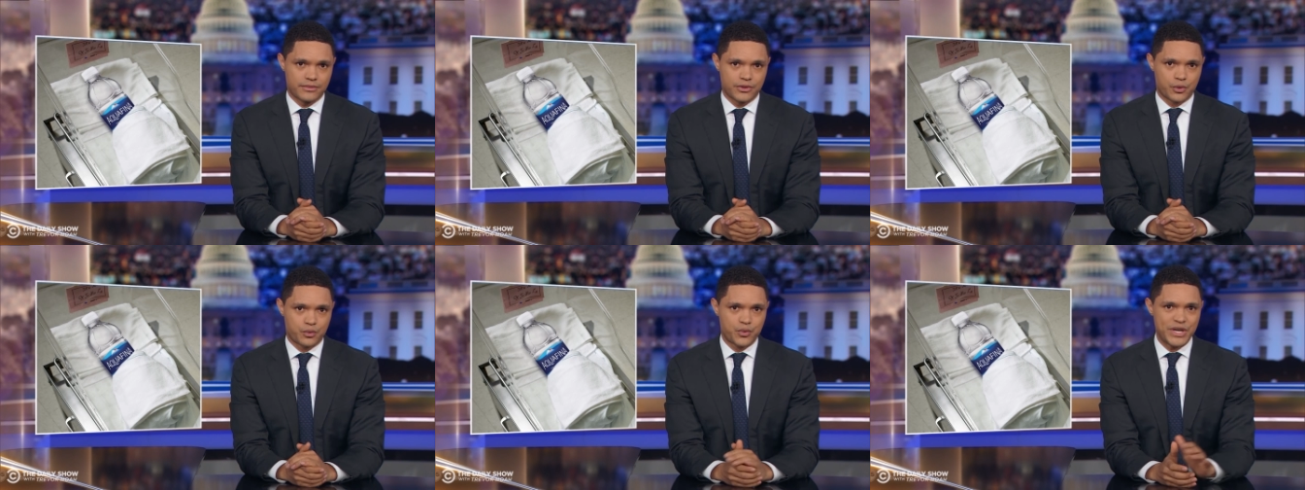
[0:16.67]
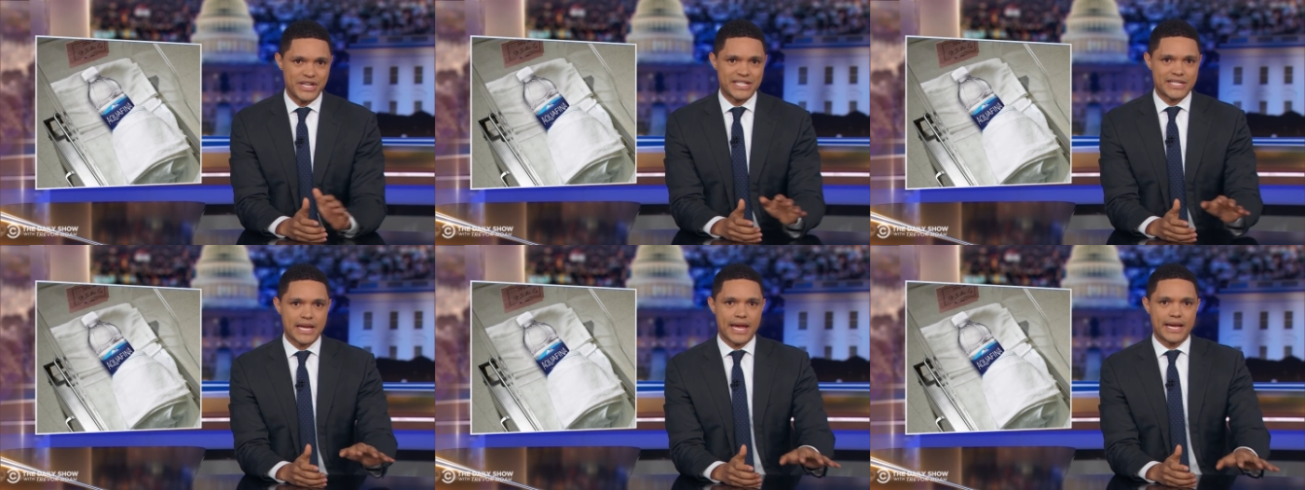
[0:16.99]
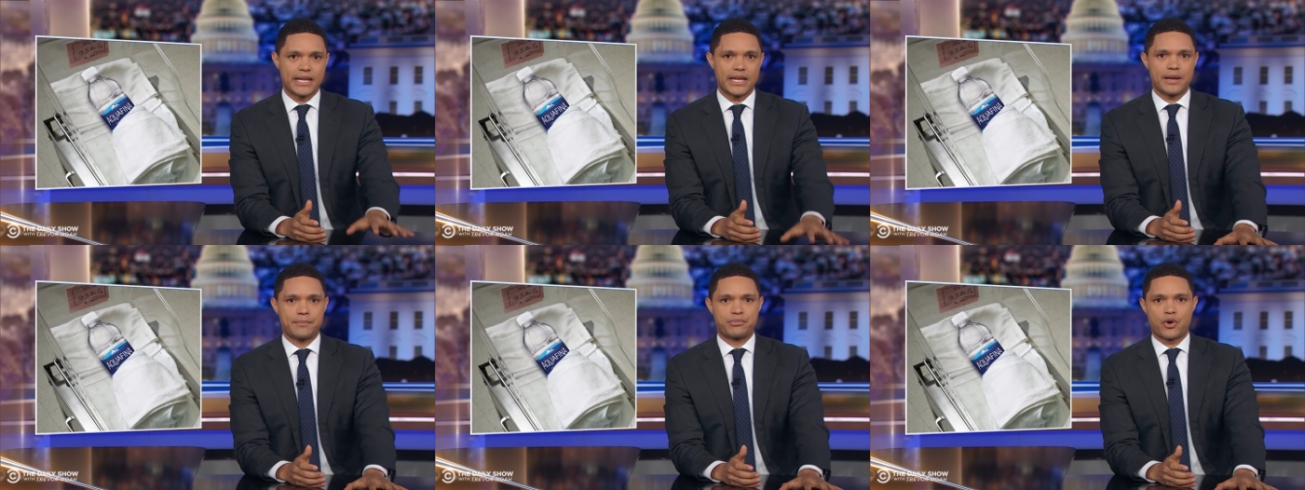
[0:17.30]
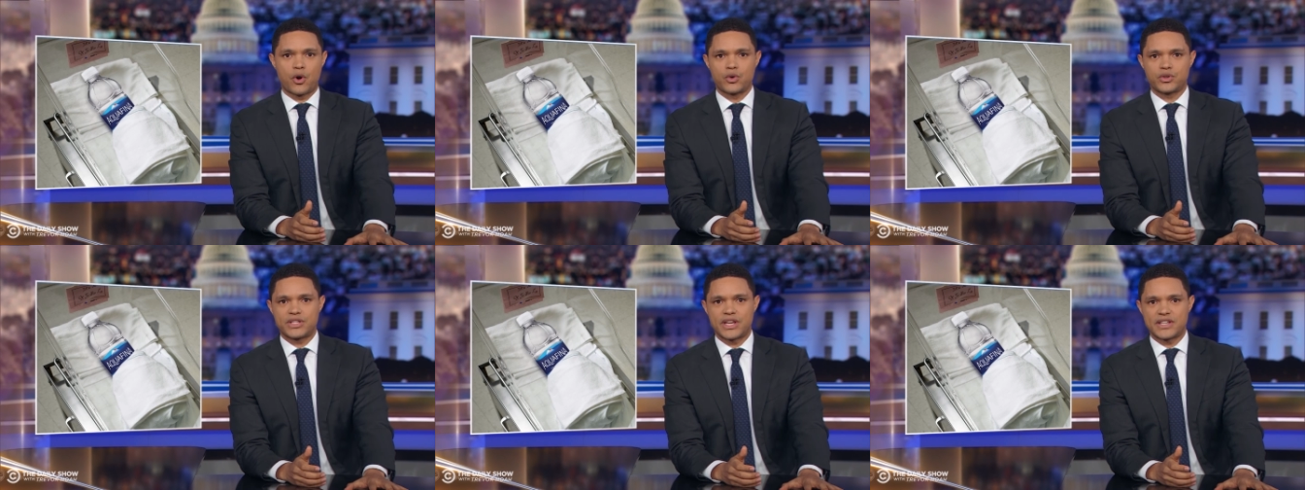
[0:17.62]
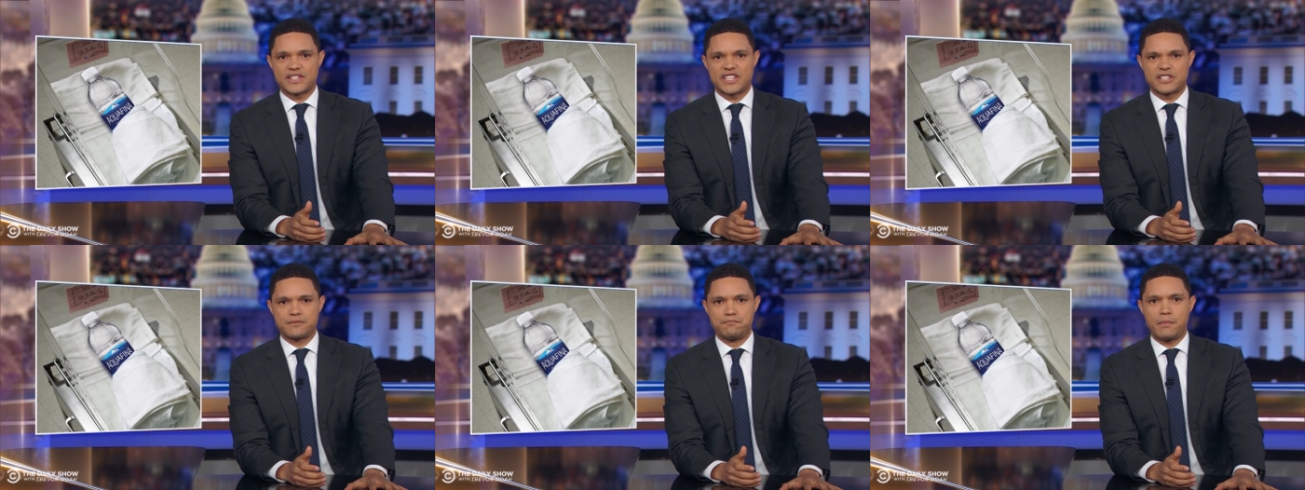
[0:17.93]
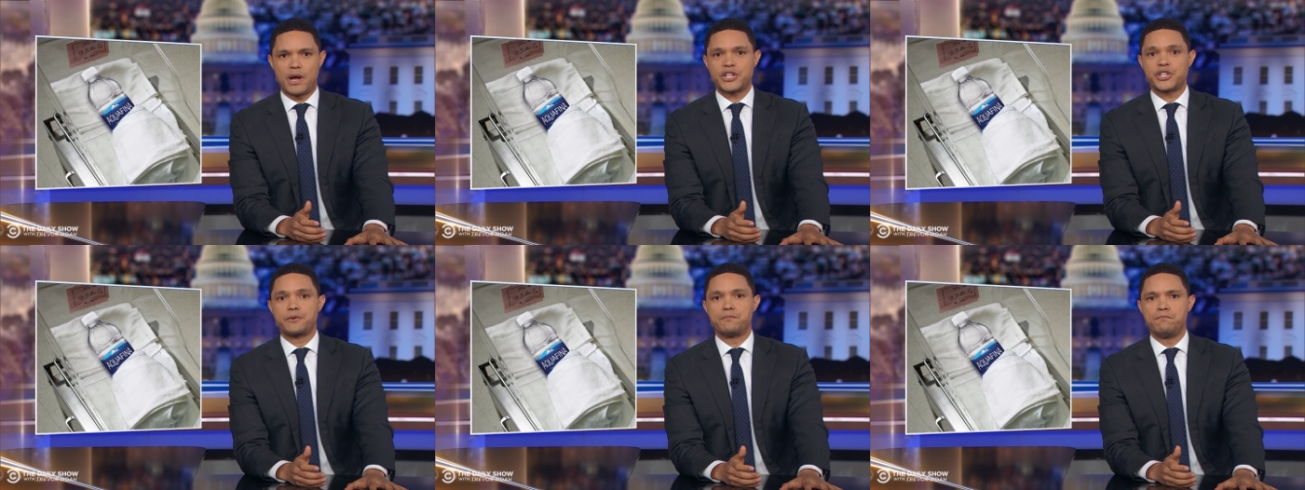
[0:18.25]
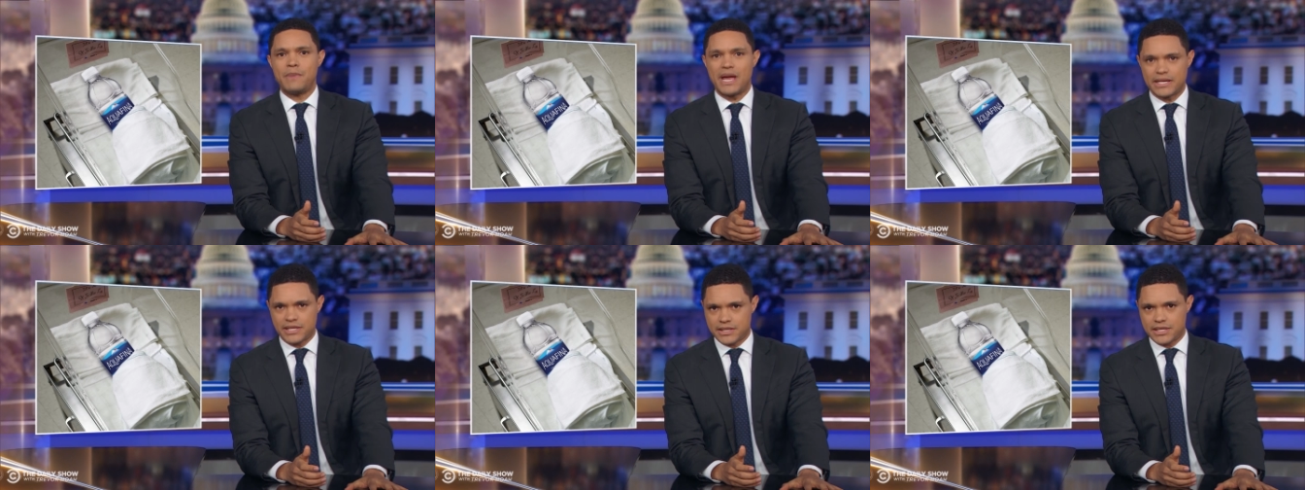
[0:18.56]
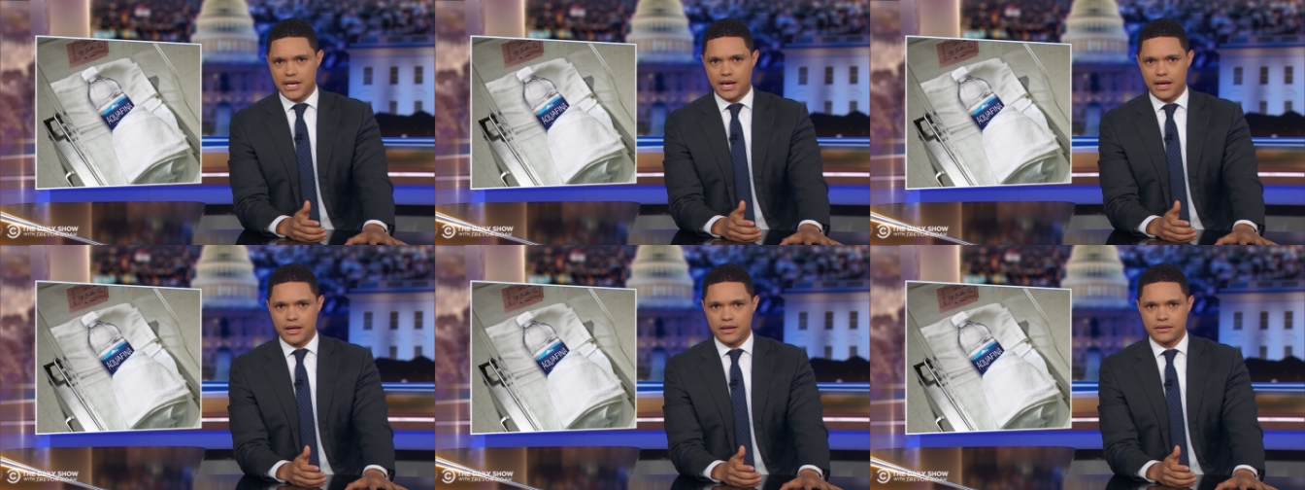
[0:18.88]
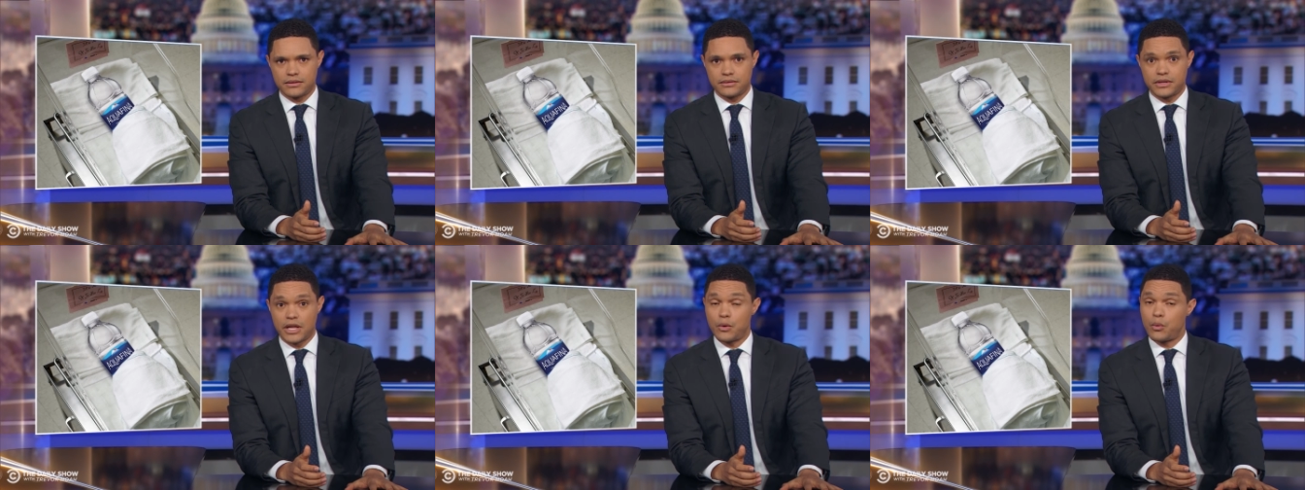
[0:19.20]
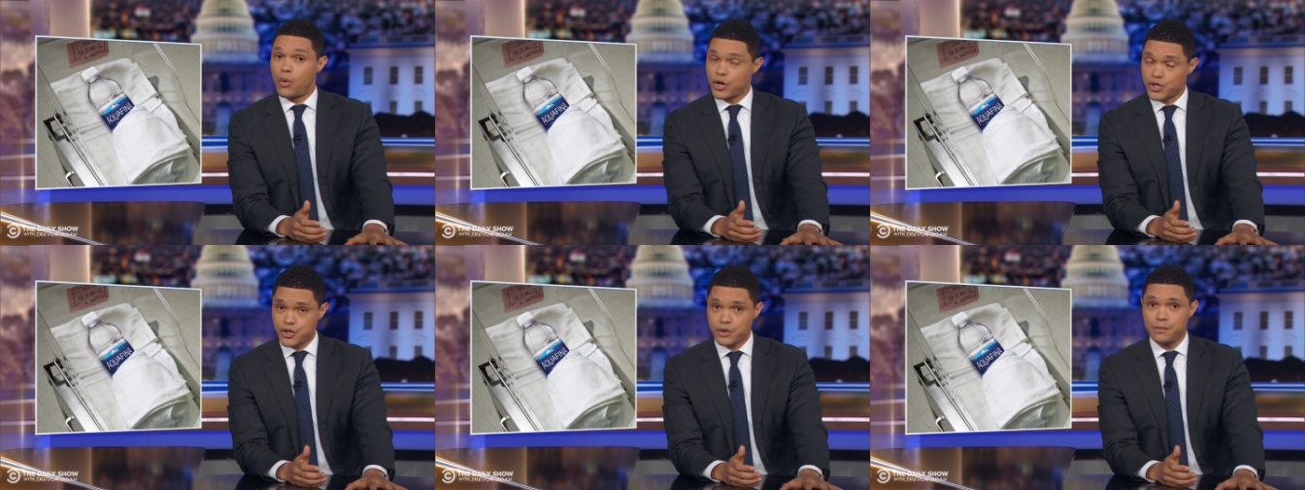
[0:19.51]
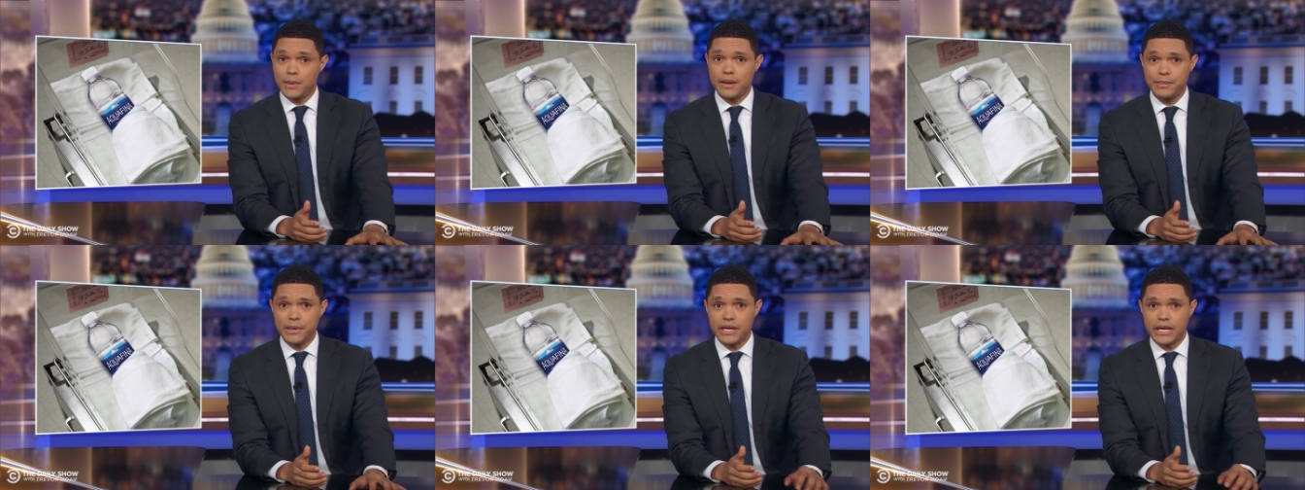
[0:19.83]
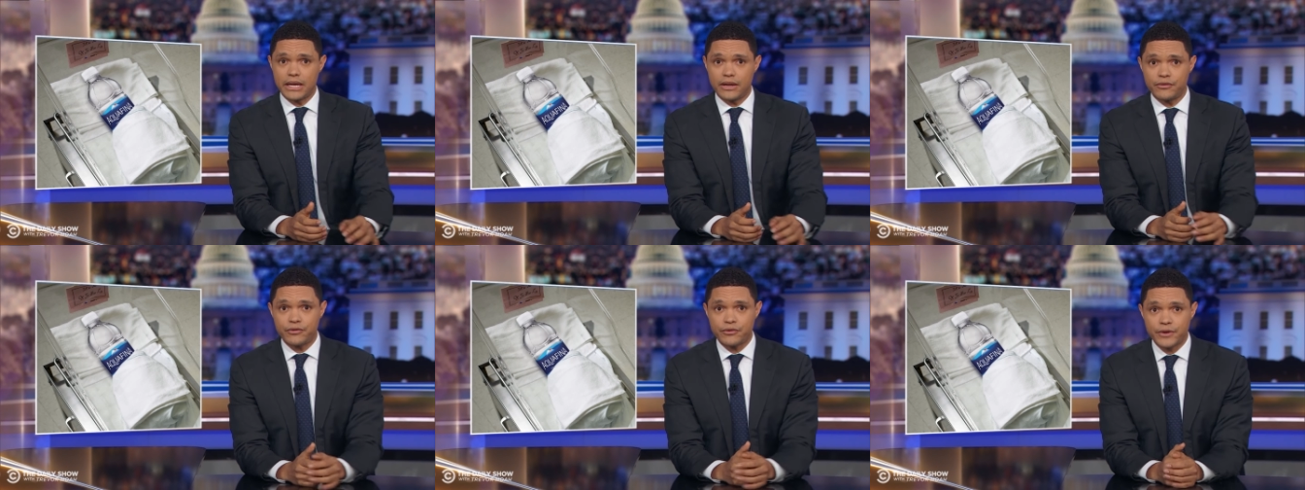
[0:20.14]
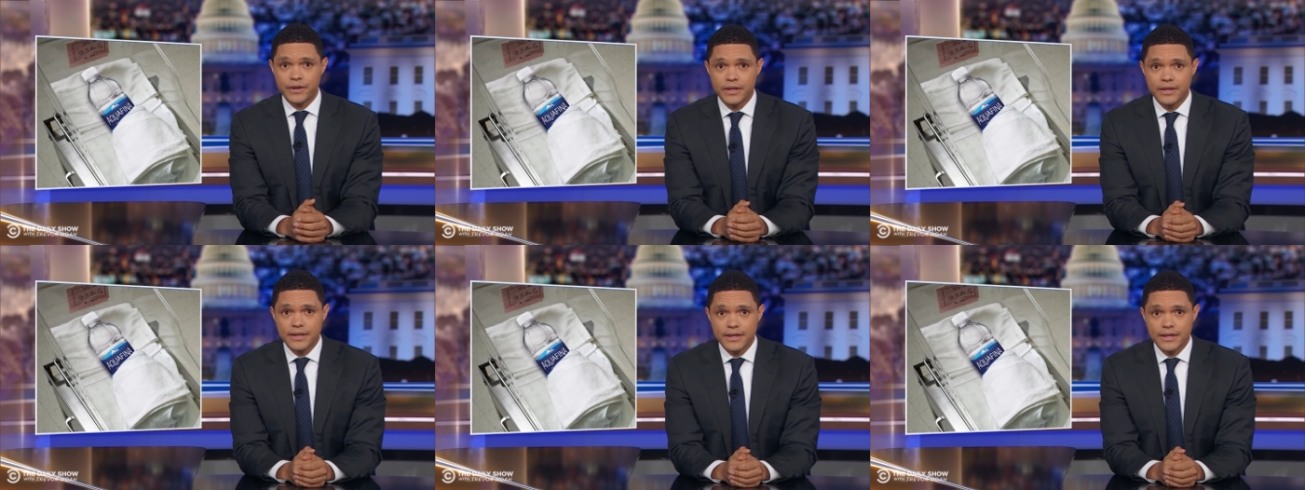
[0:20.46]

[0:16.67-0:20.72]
the recycling process is much messier than what you may believe.